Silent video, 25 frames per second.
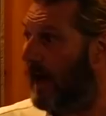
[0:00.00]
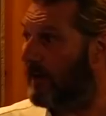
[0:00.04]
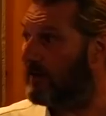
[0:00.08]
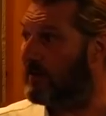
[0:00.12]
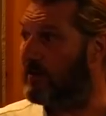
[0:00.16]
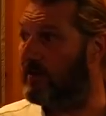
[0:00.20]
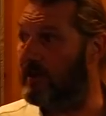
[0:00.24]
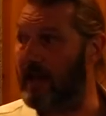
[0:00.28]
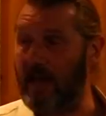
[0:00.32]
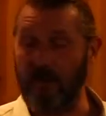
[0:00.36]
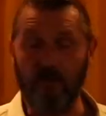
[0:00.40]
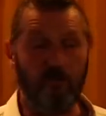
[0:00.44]
as
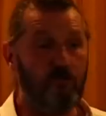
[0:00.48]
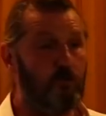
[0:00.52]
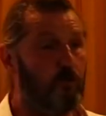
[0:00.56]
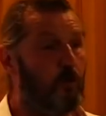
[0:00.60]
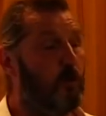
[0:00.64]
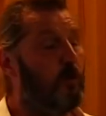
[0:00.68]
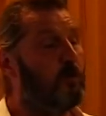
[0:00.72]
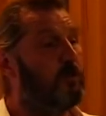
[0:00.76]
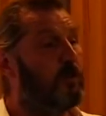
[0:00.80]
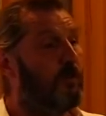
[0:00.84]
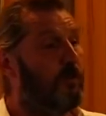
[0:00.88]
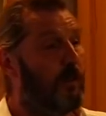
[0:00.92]

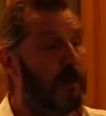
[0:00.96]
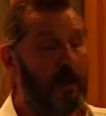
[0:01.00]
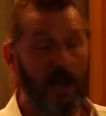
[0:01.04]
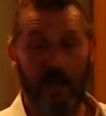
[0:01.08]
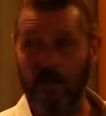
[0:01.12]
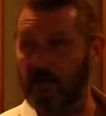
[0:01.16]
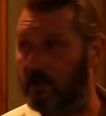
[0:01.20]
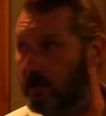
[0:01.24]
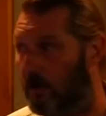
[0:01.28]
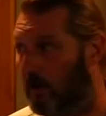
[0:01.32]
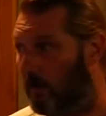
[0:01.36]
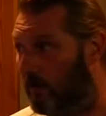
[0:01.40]
central to the
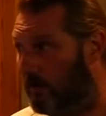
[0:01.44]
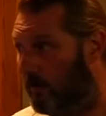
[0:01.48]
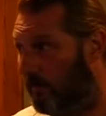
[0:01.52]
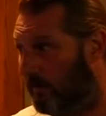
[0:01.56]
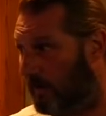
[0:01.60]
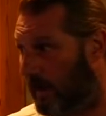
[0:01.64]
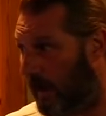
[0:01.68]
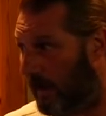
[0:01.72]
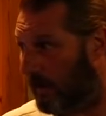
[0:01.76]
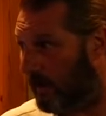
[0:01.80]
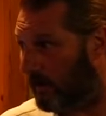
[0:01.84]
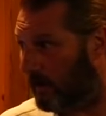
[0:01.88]
nationhood
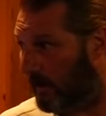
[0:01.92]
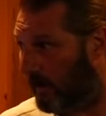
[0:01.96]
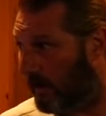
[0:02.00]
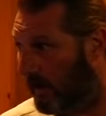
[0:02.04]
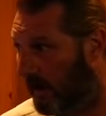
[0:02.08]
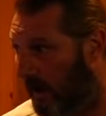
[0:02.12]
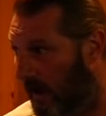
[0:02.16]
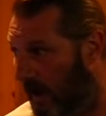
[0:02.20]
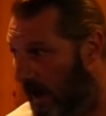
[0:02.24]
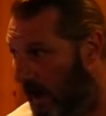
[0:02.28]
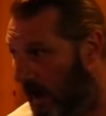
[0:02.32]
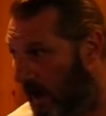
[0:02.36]
of Canada.
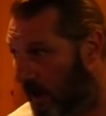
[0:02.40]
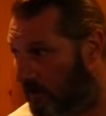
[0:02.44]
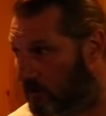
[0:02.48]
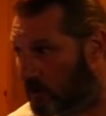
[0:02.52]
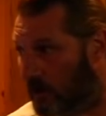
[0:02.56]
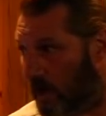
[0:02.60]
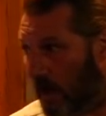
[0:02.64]
As